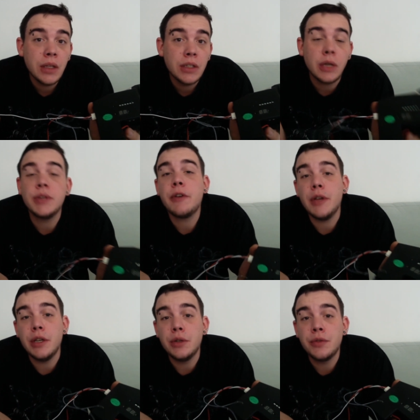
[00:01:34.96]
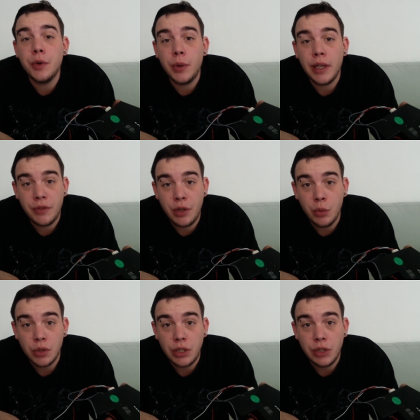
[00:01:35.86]
So it's very useful if you
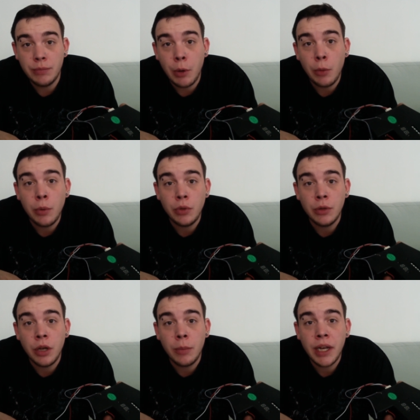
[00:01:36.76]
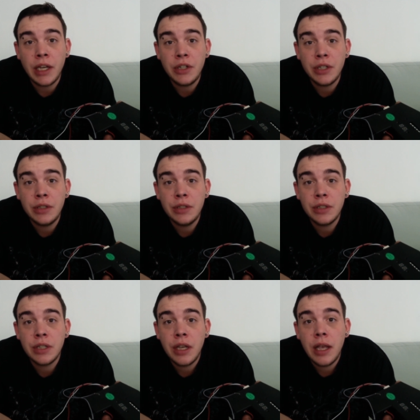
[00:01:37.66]
want to use multiple
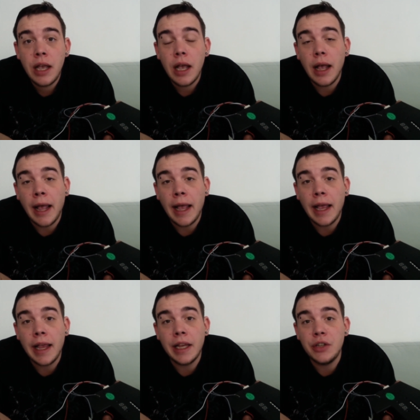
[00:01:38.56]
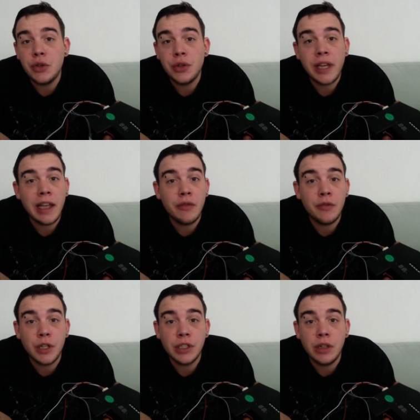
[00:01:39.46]
denominations. And you could have,
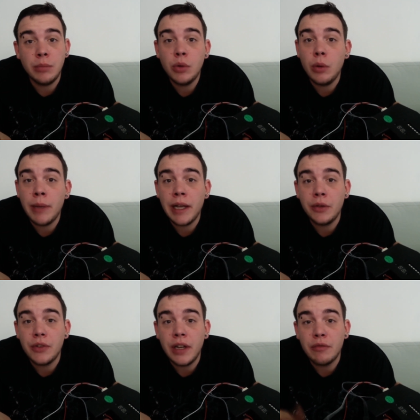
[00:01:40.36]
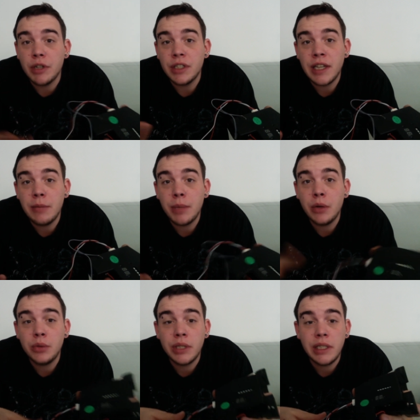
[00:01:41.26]
for example, £1 delivering 10
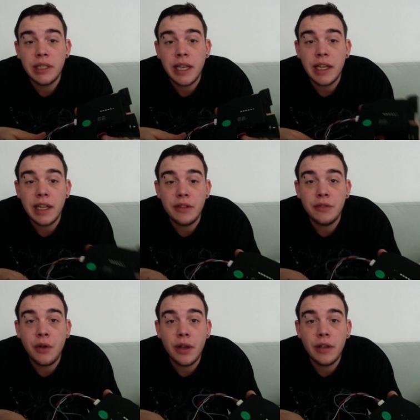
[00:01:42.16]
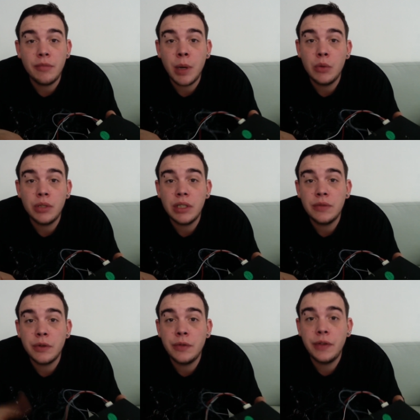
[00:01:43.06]
pulses and 5 pulses
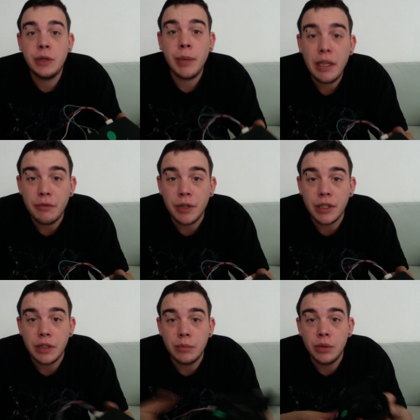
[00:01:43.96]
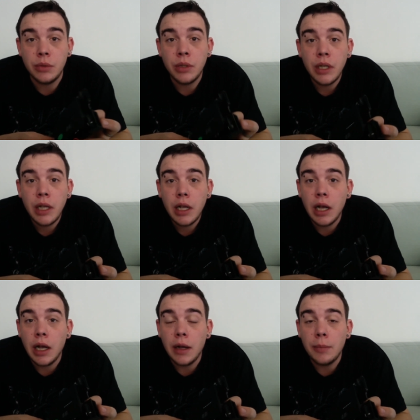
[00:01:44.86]
for a 50p, for example,
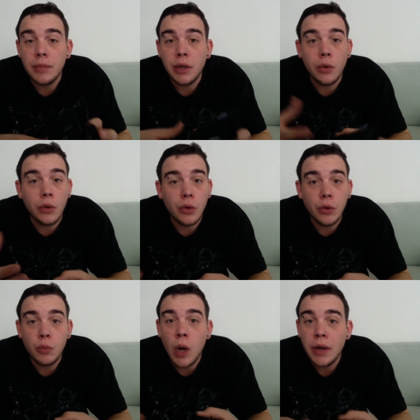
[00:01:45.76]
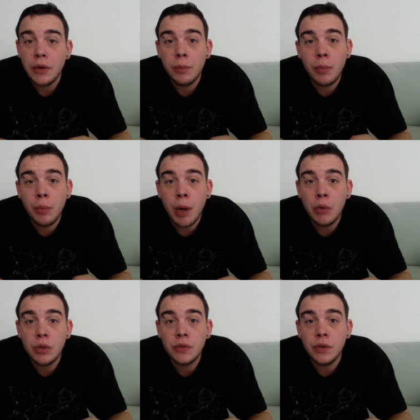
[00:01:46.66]
or 1
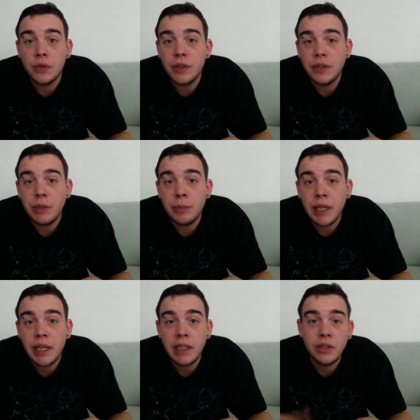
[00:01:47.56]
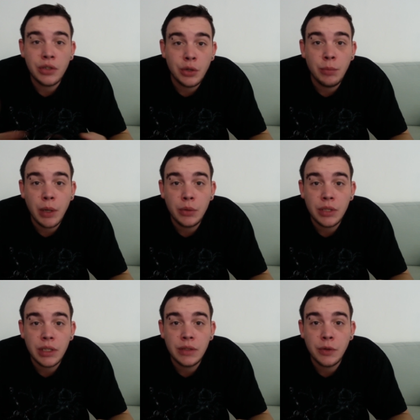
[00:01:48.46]
pulse for a 50p and 2
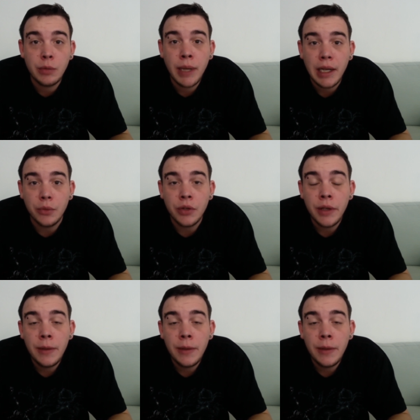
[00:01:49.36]
pulses for £1.